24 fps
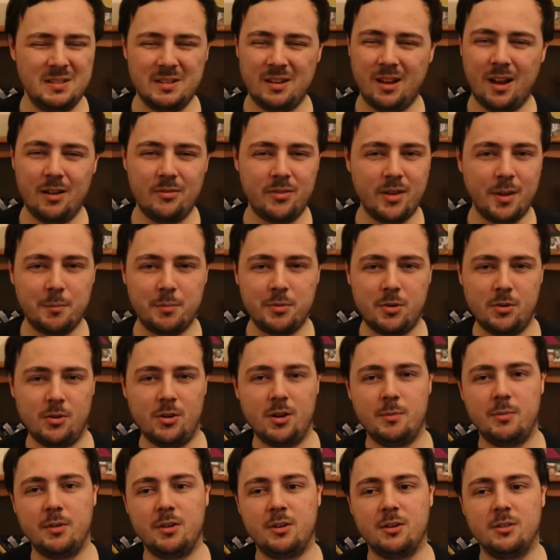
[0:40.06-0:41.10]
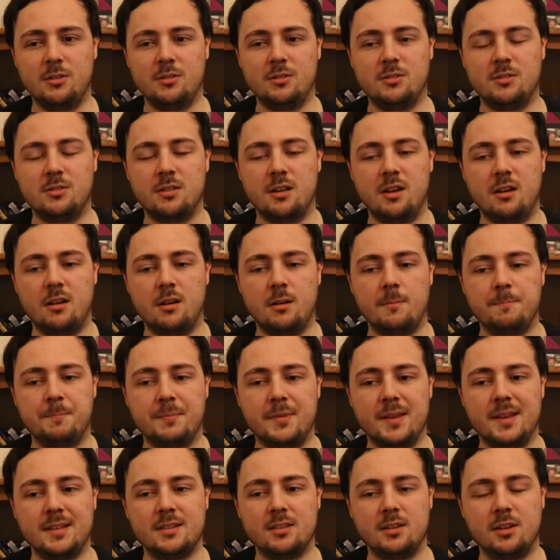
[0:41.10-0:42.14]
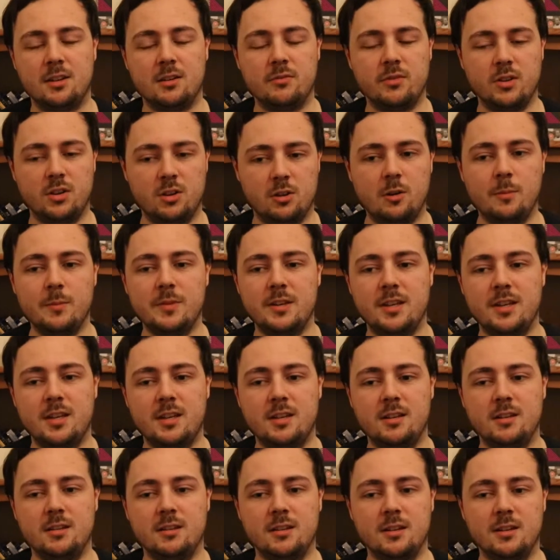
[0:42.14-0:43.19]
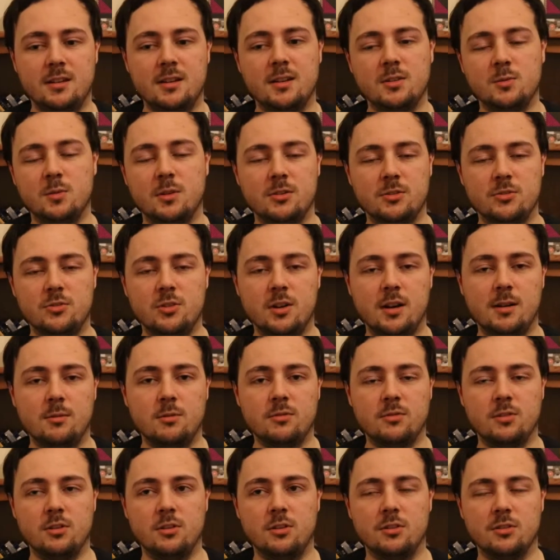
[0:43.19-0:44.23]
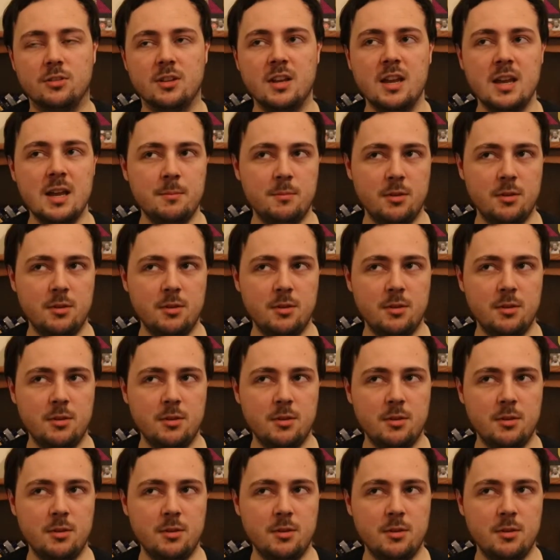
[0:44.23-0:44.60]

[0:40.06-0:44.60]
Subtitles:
I think purely because it's kind of a comedy as well as a drama, of course.